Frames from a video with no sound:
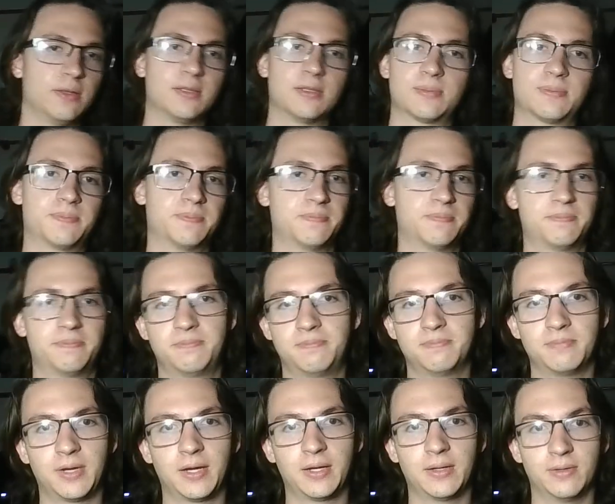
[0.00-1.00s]
it's just
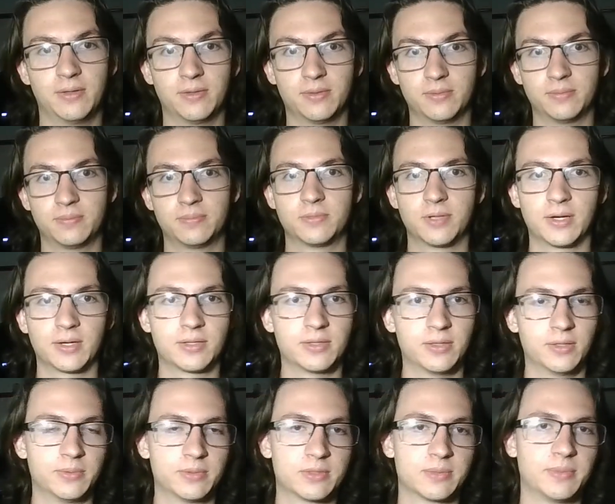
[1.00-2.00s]
I don't know.
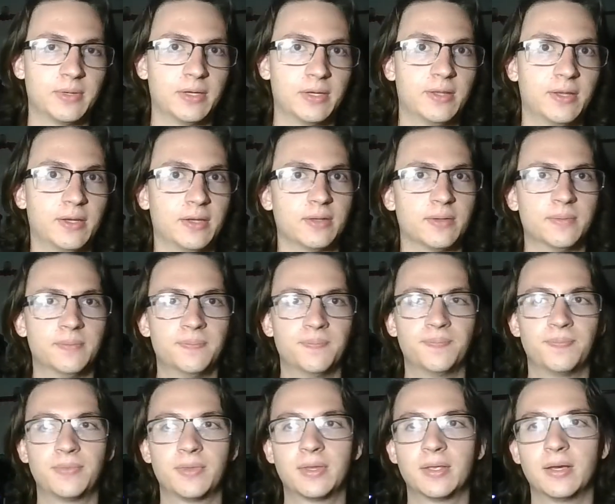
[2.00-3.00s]
Dracula wasn't my thing.
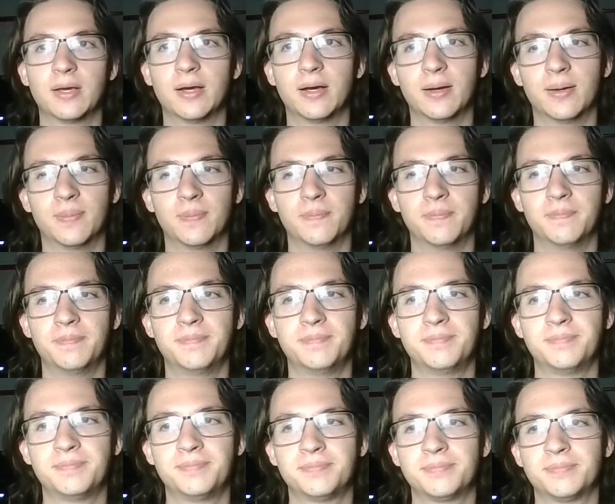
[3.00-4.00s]
Um,